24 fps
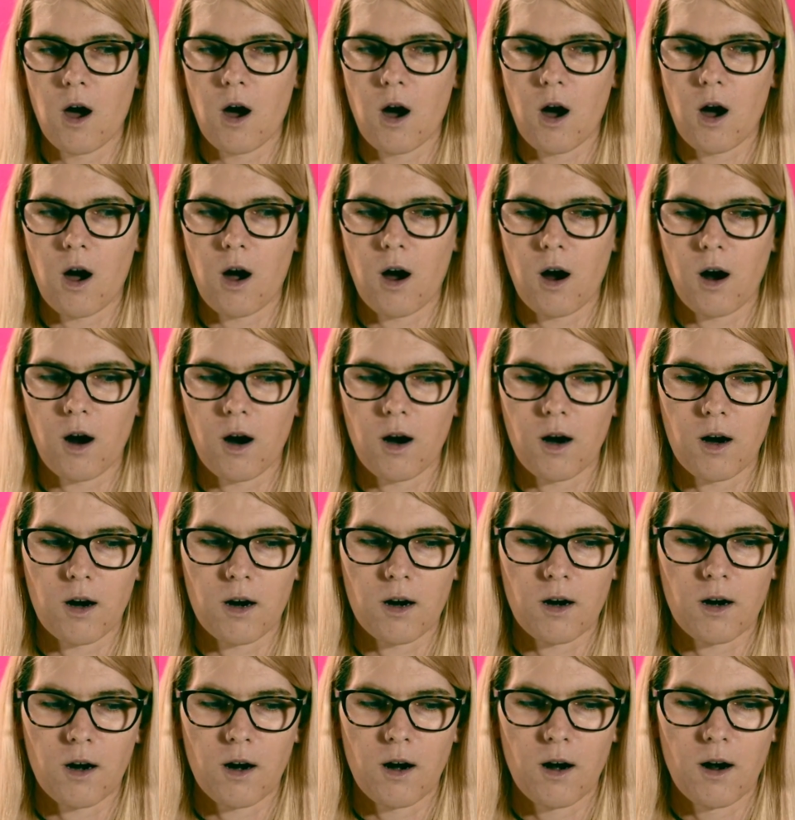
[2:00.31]

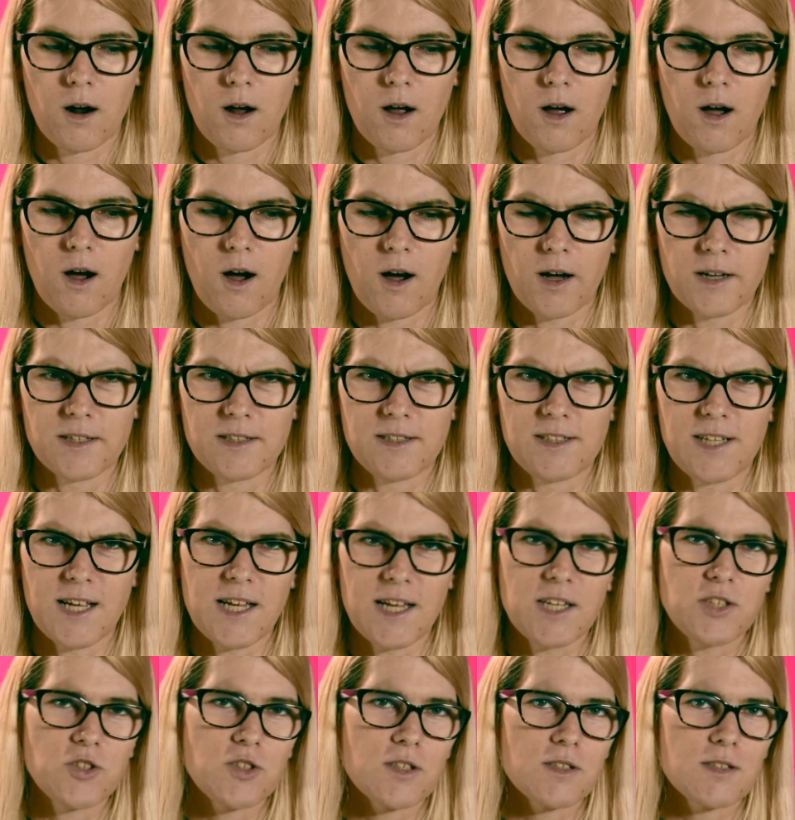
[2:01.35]
are
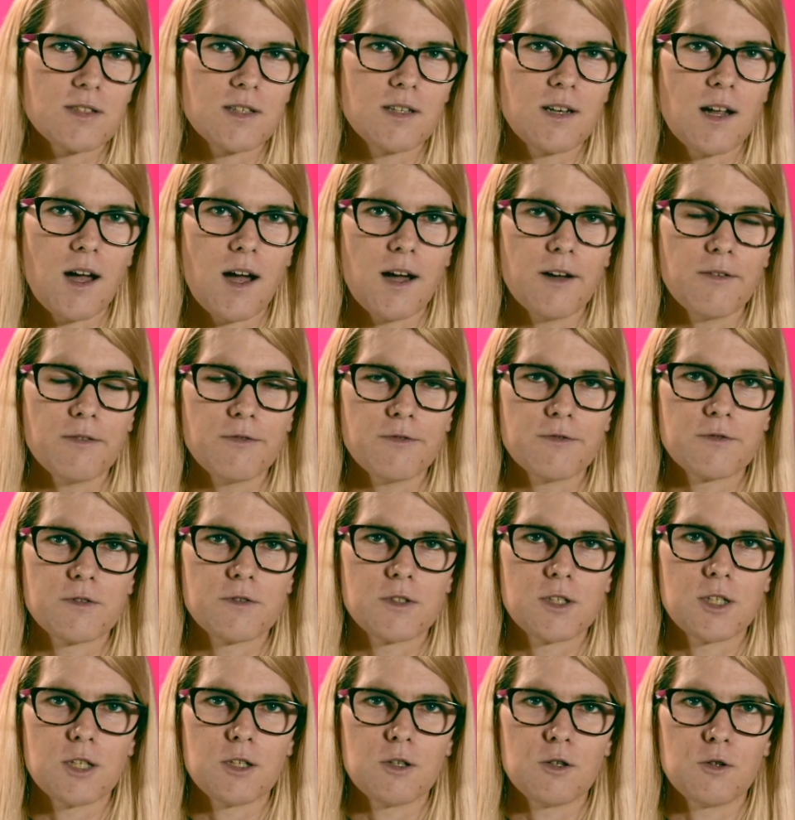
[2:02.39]
audacious enough
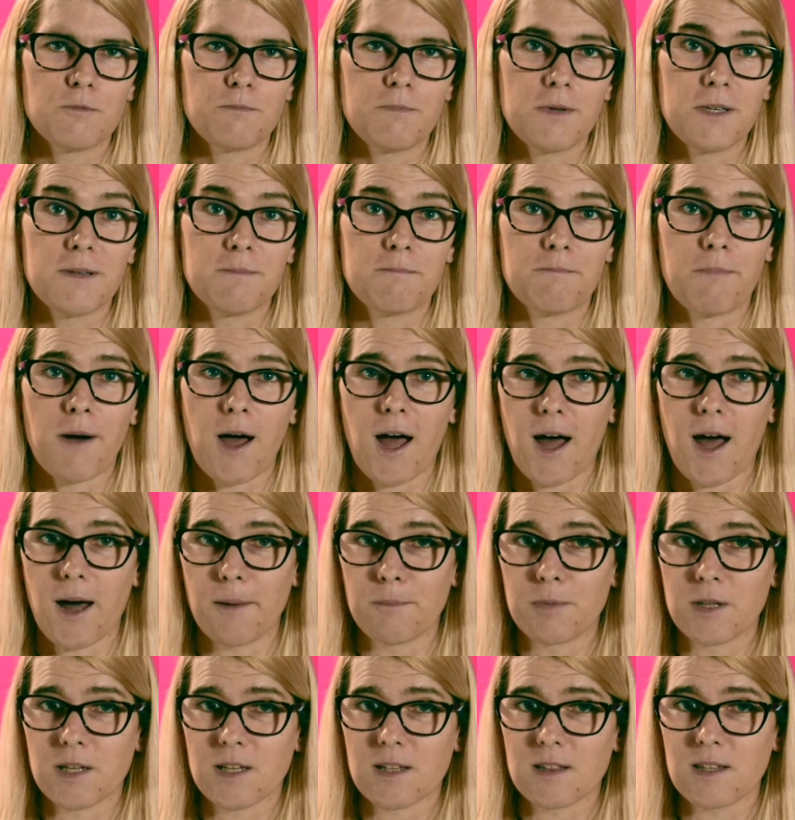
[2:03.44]
to be
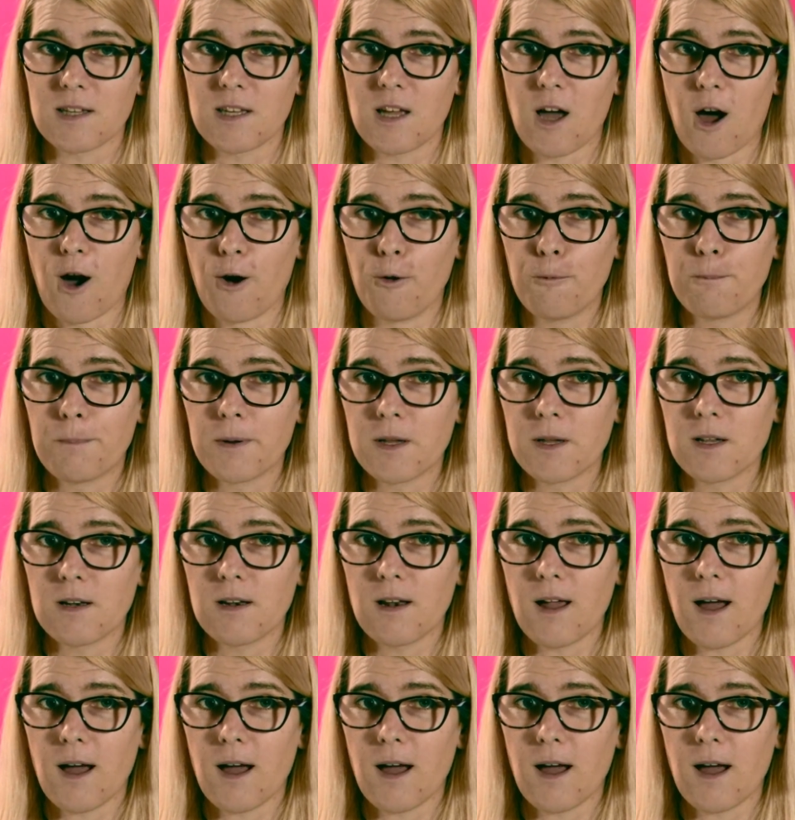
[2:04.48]
publicly open